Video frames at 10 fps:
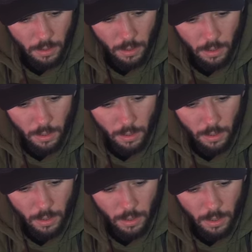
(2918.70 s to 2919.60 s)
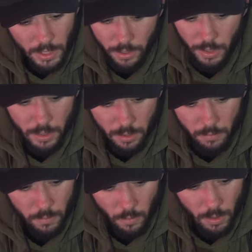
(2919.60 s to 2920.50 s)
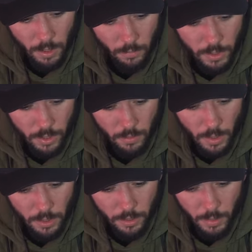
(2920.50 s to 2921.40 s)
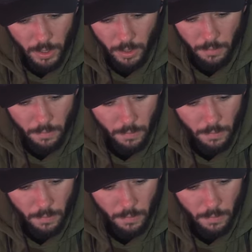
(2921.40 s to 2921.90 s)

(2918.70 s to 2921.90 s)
Uh, actually, that's the one that we just watched, buddy.